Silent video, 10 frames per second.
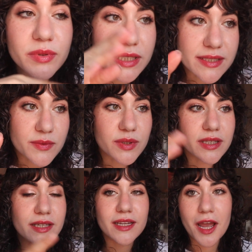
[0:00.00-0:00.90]
pleased with
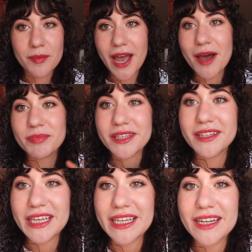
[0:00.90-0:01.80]
it. I'm happy
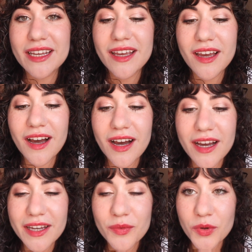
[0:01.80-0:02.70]
that
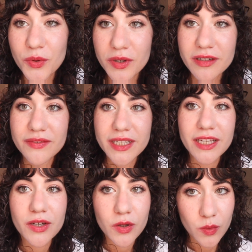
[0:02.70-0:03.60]
I recorded a
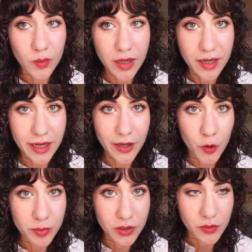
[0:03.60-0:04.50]
video. I
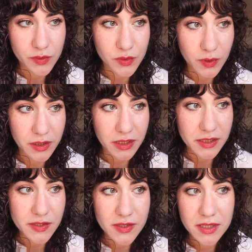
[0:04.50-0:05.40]
hope that you enjoyed
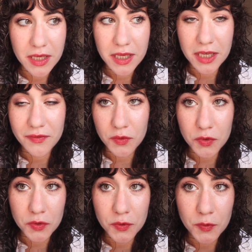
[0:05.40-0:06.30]
this. If you
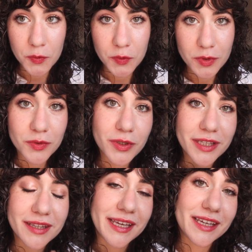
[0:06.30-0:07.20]
do, you
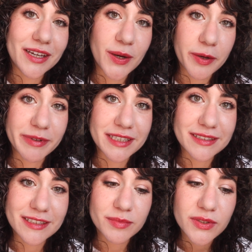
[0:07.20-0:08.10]
can like, comment,
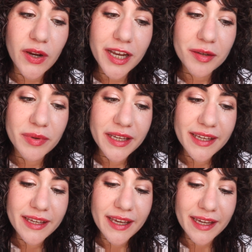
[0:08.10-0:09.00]
and subscribe,
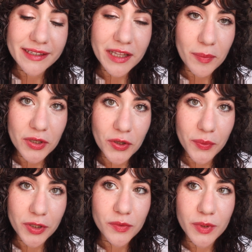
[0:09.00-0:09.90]
and let me know
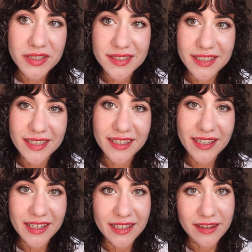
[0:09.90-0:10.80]
what you'd want to see
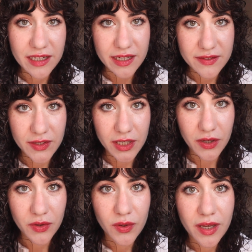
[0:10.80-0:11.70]
in the next
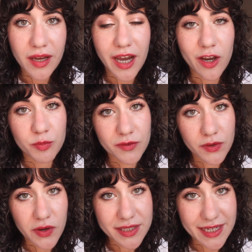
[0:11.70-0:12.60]
video. I hope you have
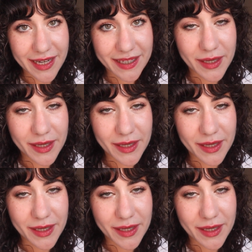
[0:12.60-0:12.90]
a great day.